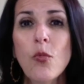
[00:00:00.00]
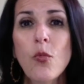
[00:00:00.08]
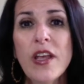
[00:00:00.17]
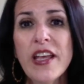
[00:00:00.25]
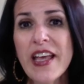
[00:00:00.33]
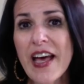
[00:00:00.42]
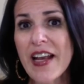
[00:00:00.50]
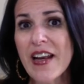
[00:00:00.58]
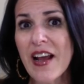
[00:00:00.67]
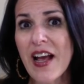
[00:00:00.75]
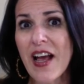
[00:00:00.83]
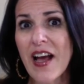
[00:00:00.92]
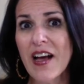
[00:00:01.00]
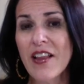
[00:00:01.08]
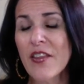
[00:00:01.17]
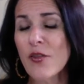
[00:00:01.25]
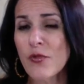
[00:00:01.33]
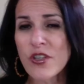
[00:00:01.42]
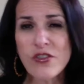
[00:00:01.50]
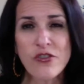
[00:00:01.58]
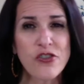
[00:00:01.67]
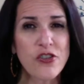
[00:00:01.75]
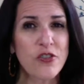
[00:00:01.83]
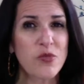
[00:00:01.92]
We get uh, and the
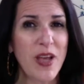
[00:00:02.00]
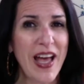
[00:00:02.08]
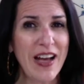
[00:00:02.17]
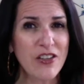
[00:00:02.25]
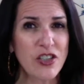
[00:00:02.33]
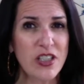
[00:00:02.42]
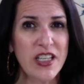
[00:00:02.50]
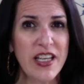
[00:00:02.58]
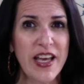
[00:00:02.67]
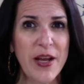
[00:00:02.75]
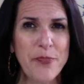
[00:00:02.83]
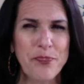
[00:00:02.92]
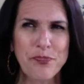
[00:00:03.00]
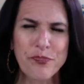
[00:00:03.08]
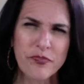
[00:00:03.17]
research shows we actually get